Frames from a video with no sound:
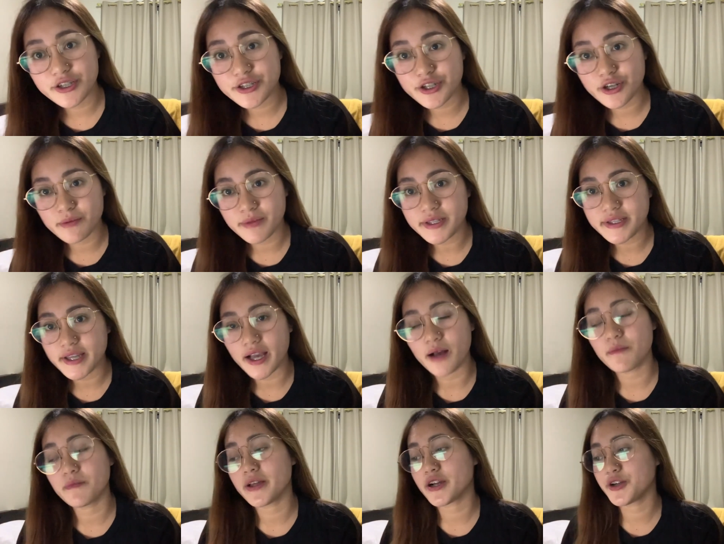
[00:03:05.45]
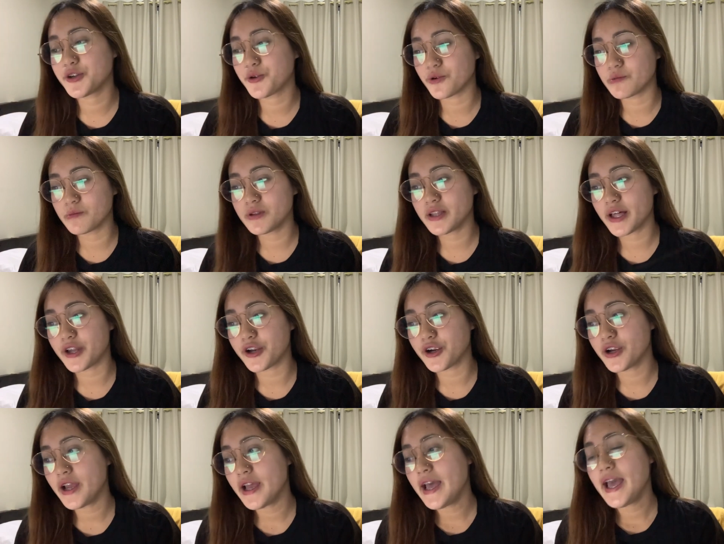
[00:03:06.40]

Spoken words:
Sir, Madam, like a normal letter,